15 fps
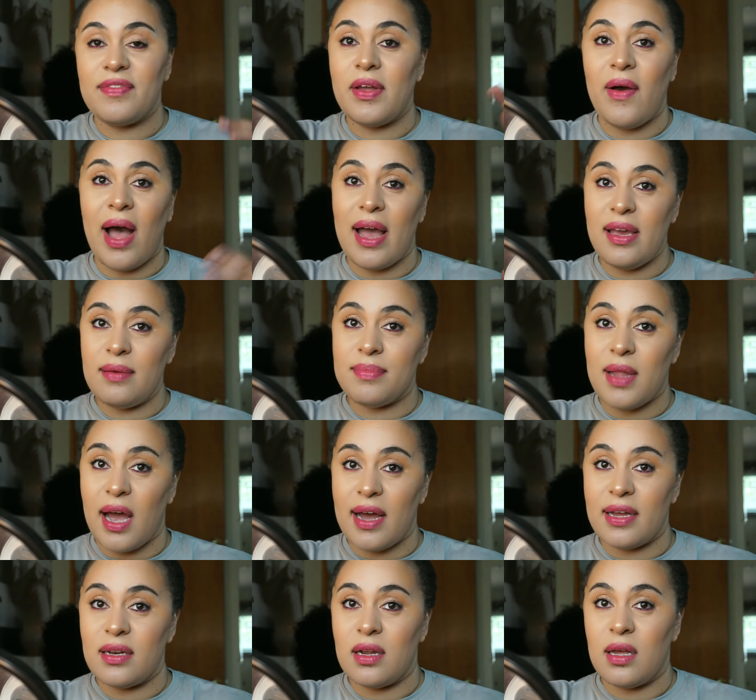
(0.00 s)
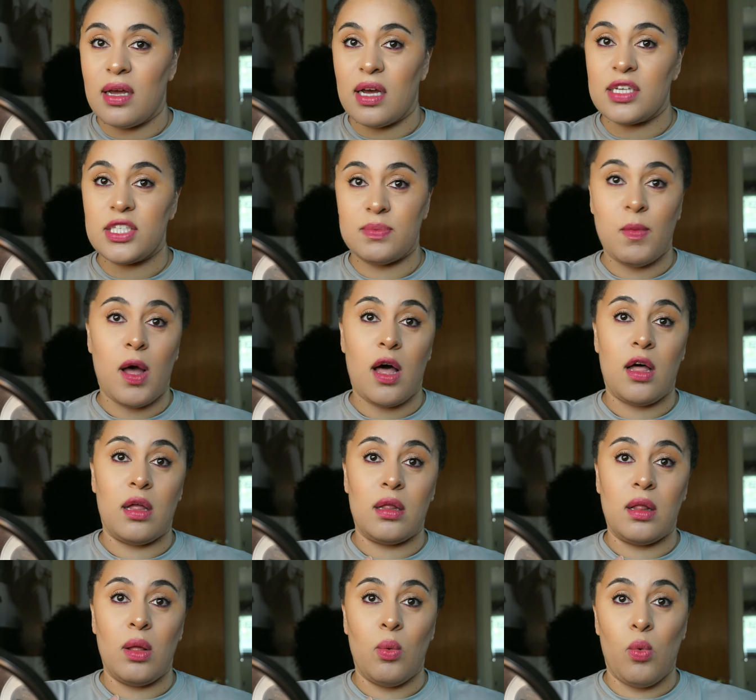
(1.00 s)
Now, I am not a
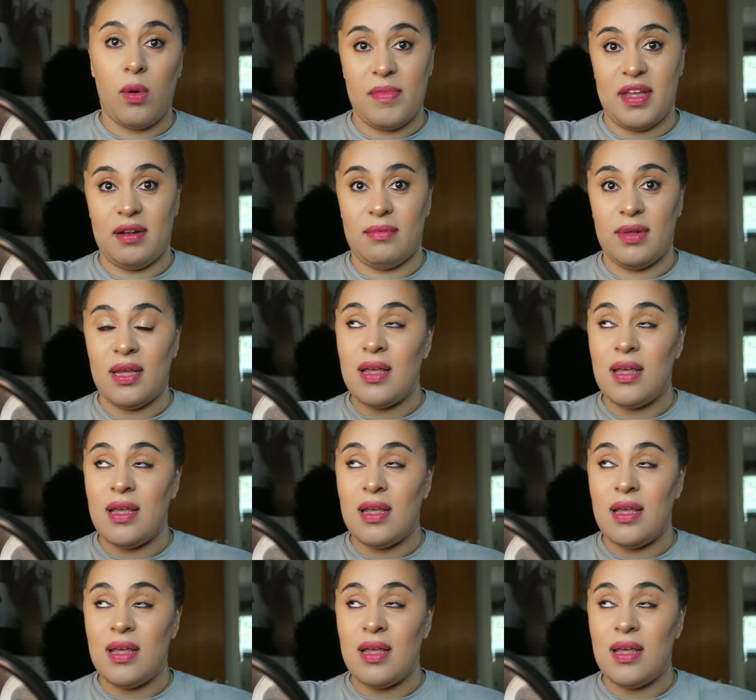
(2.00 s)
small woman.